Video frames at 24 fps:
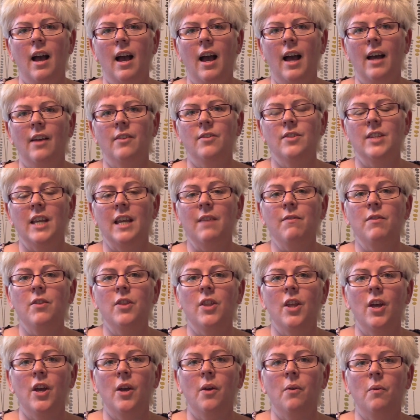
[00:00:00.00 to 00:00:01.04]
And even
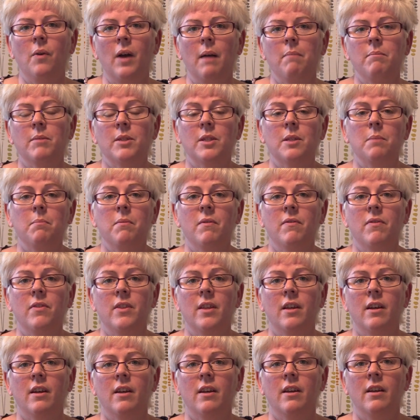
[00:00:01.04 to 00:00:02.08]
though some of
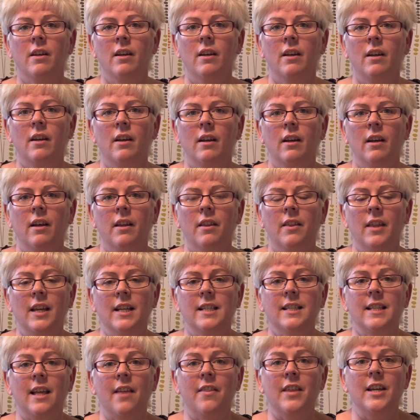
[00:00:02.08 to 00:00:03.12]
the
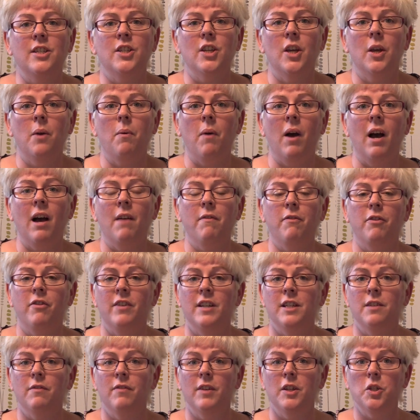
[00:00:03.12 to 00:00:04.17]
things that they do are for
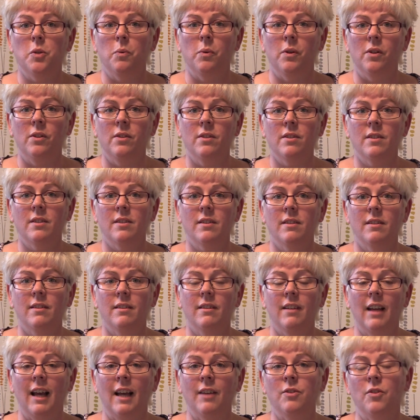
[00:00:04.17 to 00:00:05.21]
individuals
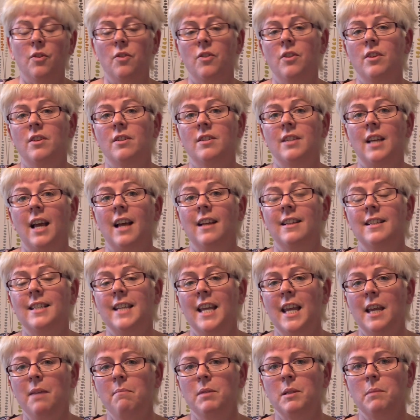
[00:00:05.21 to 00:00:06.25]
and others are
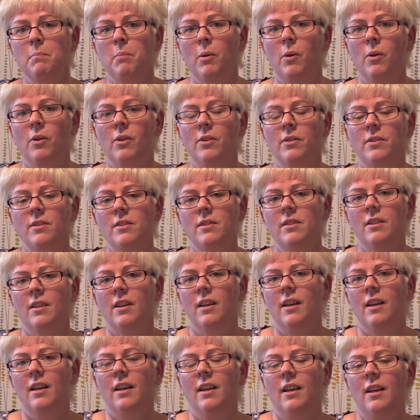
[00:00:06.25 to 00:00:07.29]
team sports,
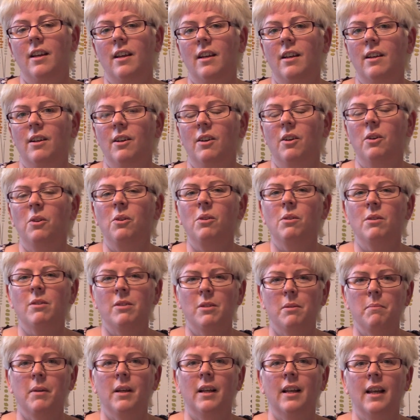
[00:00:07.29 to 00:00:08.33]

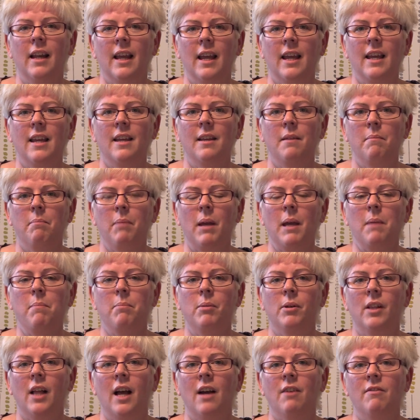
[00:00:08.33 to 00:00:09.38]
ultimately
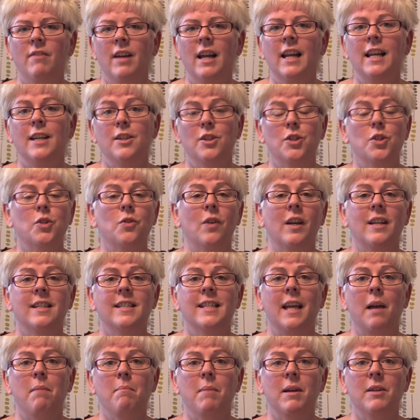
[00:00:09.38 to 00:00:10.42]
people are really just trying
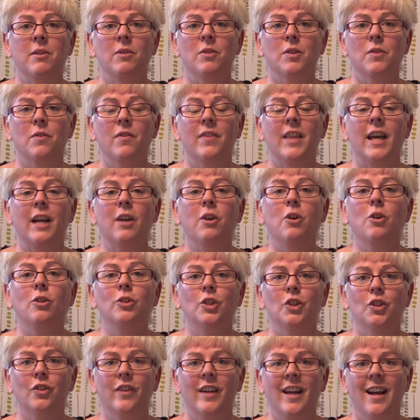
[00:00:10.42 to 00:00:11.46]
to get medals for their
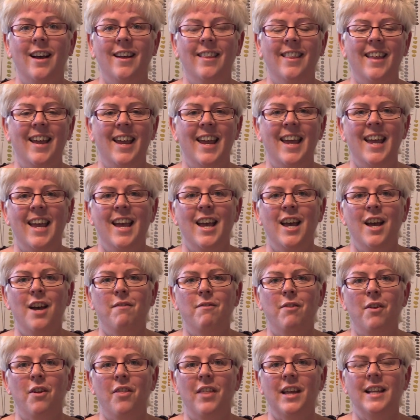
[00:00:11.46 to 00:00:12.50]
country, aren't they?
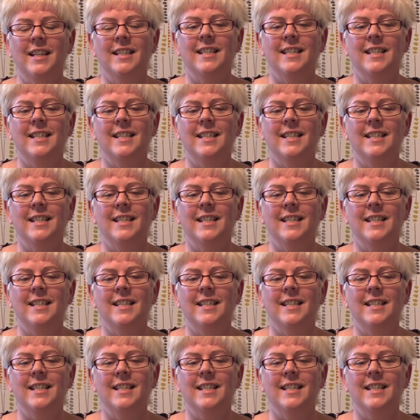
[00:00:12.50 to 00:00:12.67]
For their